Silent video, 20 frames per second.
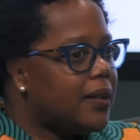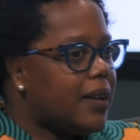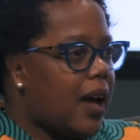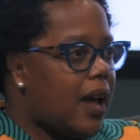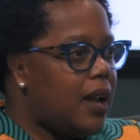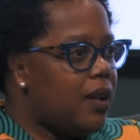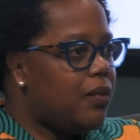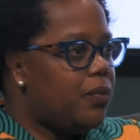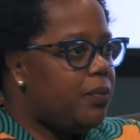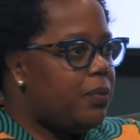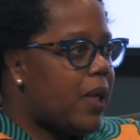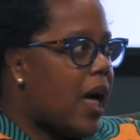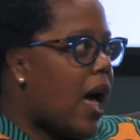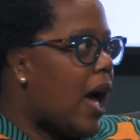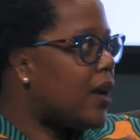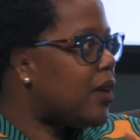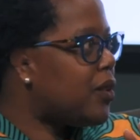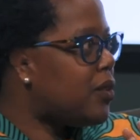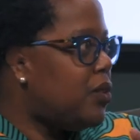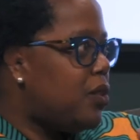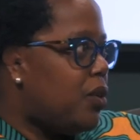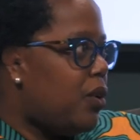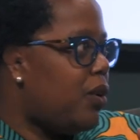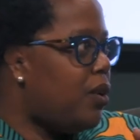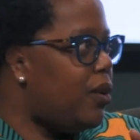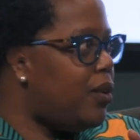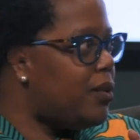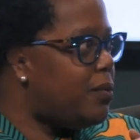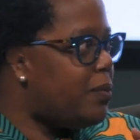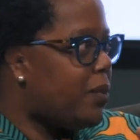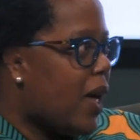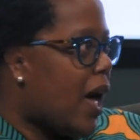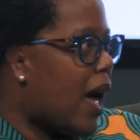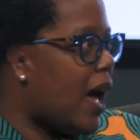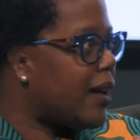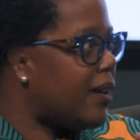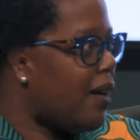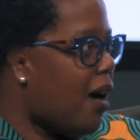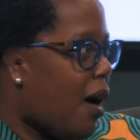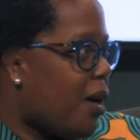kind of black nerd,
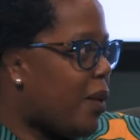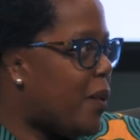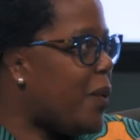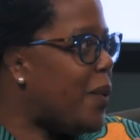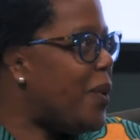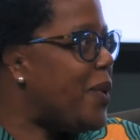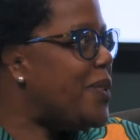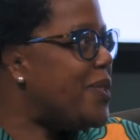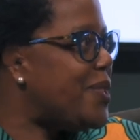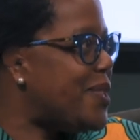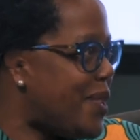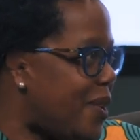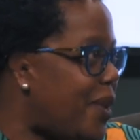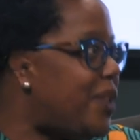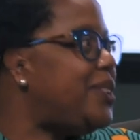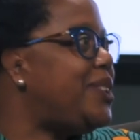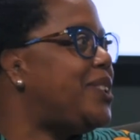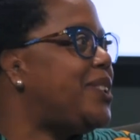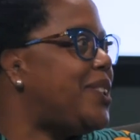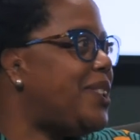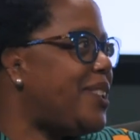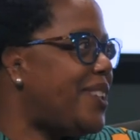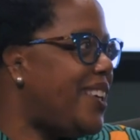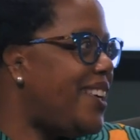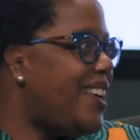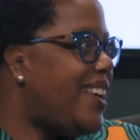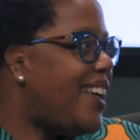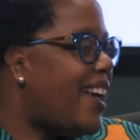black awkward culture